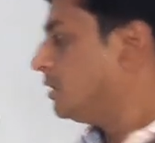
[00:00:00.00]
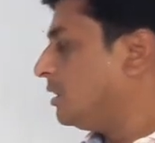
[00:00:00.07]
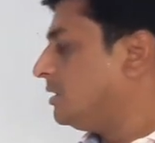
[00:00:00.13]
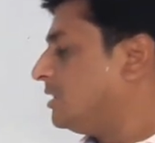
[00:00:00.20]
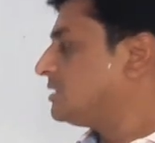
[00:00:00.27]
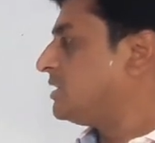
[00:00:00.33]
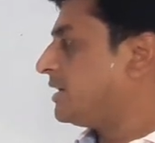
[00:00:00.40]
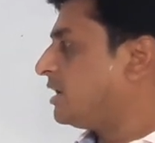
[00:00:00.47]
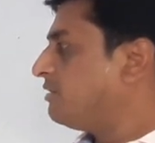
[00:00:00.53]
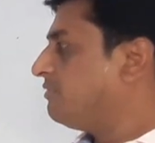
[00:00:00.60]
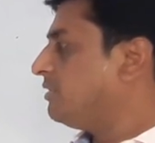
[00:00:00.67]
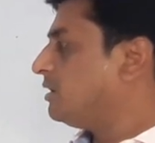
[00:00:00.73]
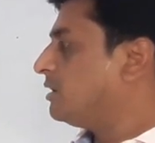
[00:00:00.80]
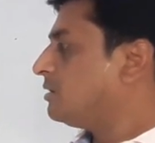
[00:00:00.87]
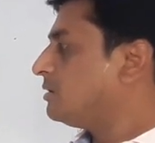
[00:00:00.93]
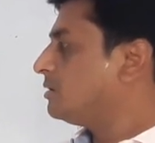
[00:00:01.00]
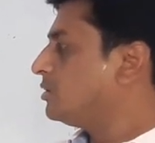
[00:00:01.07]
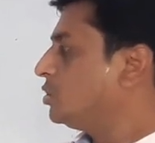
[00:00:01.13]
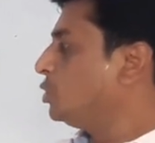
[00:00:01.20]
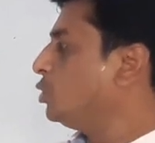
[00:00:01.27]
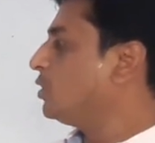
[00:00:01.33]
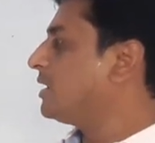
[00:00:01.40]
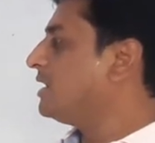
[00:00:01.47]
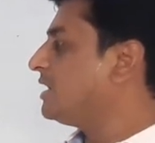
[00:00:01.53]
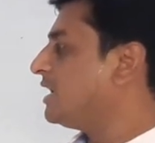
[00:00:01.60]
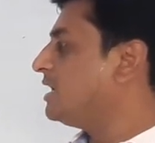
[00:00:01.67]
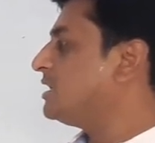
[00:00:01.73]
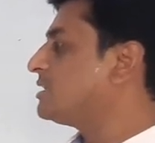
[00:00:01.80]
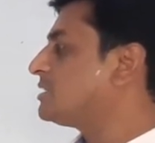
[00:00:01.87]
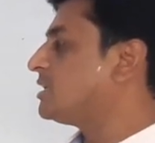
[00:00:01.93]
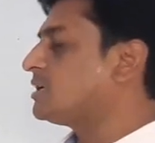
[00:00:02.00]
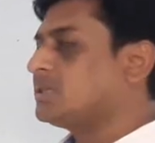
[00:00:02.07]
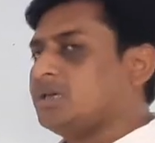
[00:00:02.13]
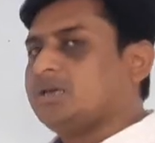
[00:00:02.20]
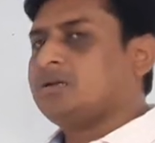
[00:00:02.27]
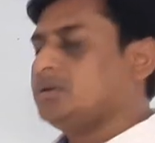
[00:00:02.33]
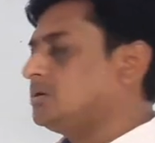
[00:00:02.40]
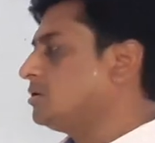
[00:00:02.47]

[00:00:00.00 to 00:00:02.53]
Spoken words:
In the second figure, two containers are there.